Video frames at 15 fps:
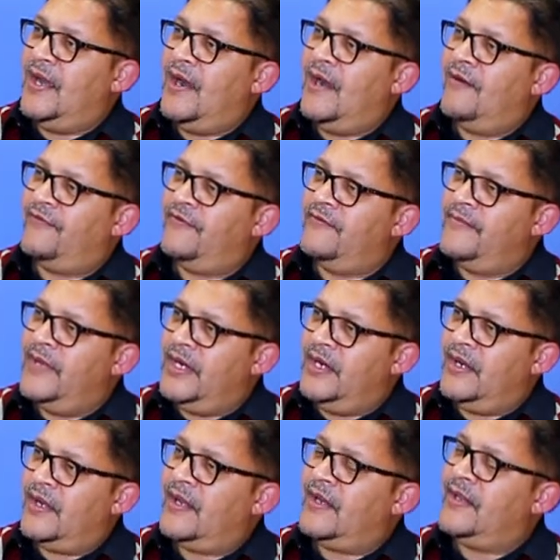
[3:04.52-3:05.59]
are
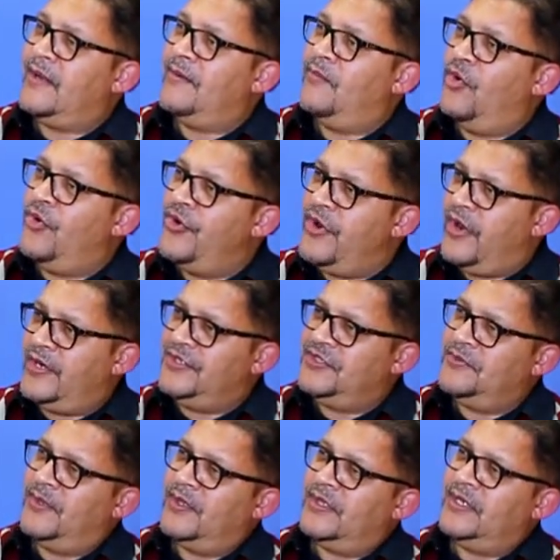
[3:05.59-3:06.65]
familiar and they're more
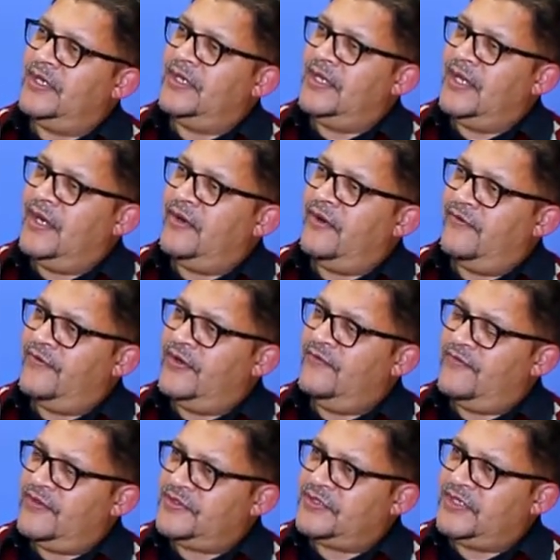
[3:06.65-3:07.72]
knowledgeable in the area of
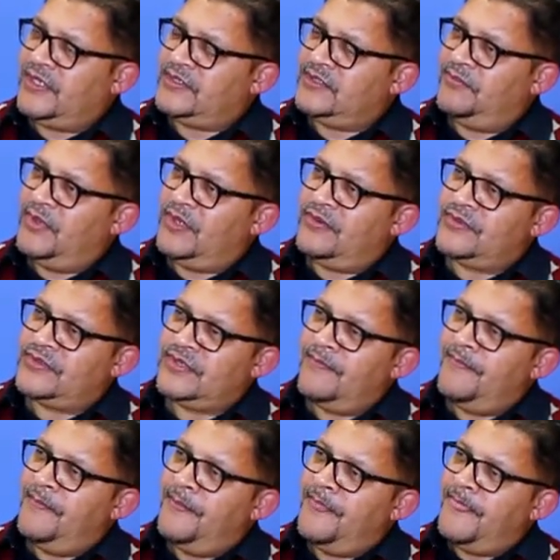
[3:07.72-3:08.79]
infrastructure, because
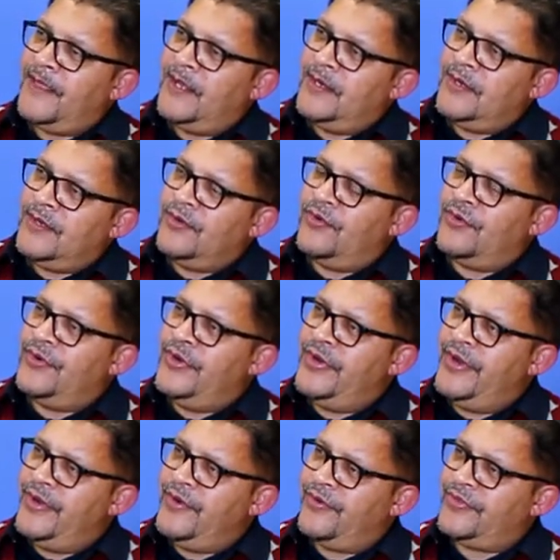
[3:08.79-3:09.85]

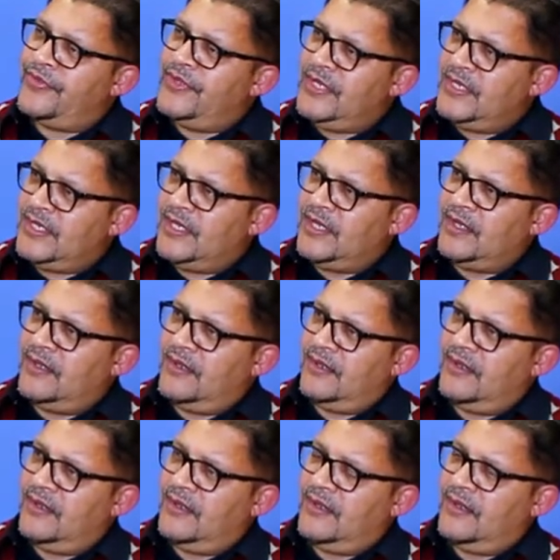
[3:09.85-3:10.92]
your thinking
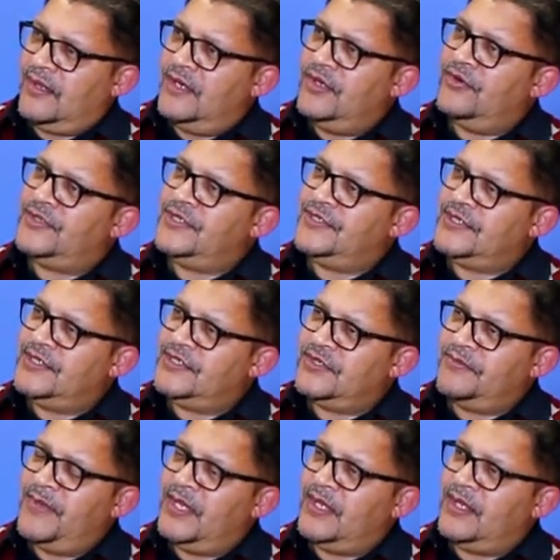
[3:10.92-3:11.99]
and your
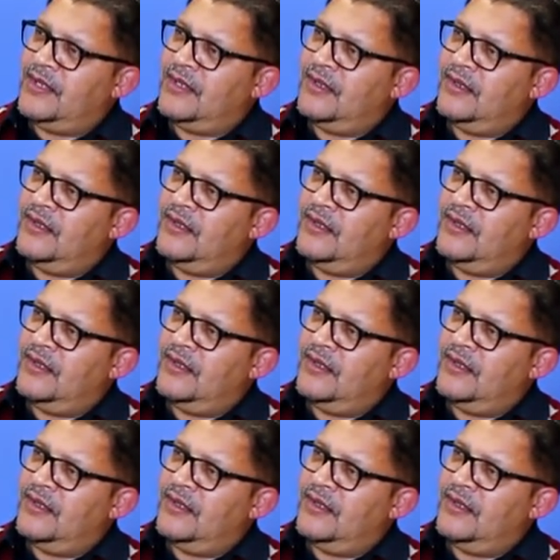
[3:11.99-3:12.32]
decision making,